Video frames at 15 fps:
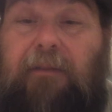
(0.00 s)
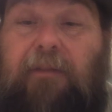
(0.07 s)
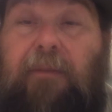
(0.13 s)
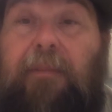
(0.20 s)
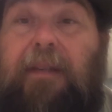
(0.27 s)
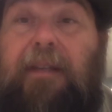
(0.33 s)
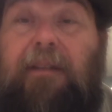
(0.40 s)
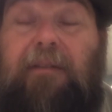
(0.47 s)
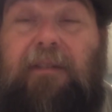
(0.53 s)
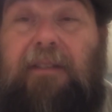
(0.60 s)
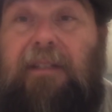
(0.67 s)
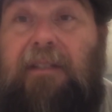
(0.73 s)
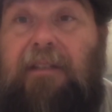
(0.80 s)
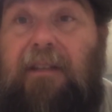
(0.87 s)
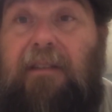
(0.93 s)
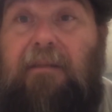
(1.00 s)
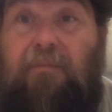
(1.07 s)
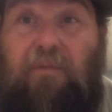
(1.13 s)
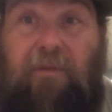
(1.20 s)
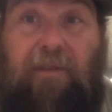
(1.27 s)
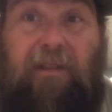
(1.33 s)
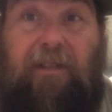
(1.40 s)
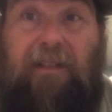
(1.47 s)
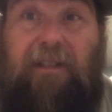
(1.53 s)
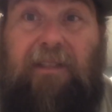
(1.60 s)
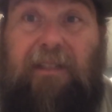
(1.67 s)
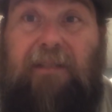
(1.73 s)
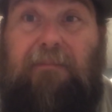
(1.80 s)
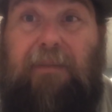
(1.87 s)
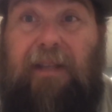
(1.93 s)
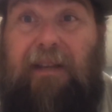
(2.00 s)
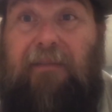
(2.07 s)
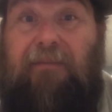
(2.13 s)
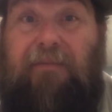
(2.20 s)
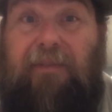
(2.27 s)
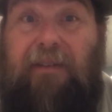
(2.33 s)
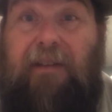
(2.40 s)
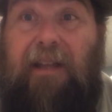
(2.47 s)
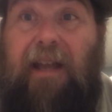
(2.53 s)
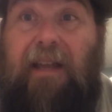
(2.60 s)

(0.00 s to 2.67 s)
to me, it's just nothing more than it's just plain fun.